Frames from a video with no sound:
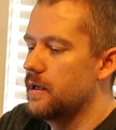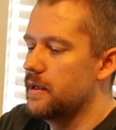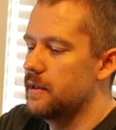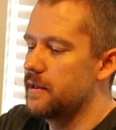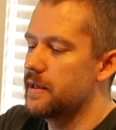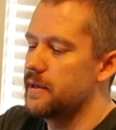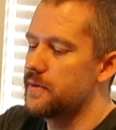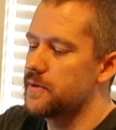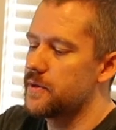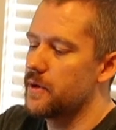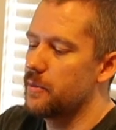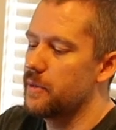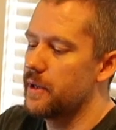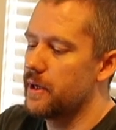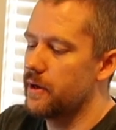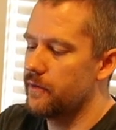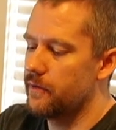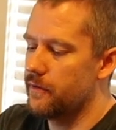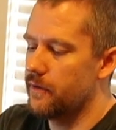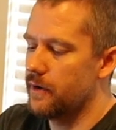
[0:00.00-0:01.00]
it gives you a bit
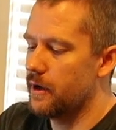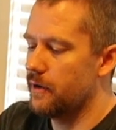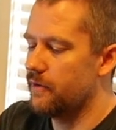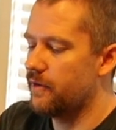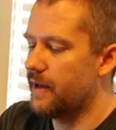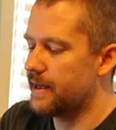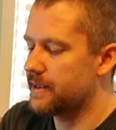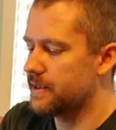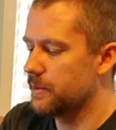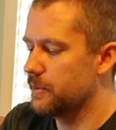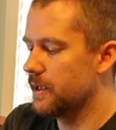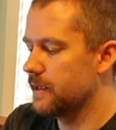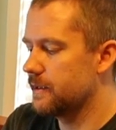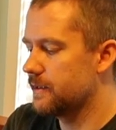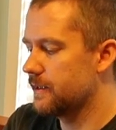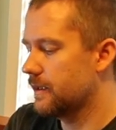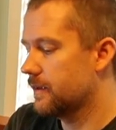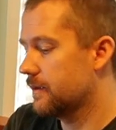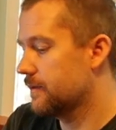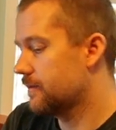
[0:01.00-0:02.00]
of
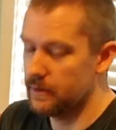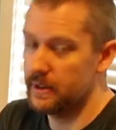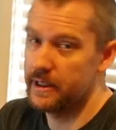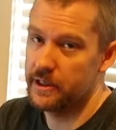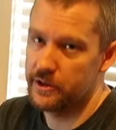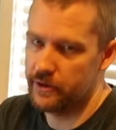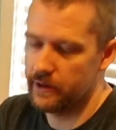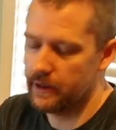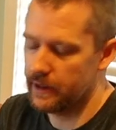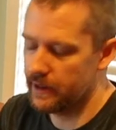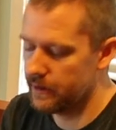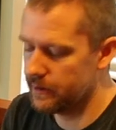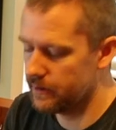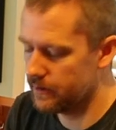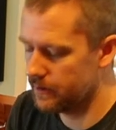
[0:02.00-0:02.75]
flexibility, literally.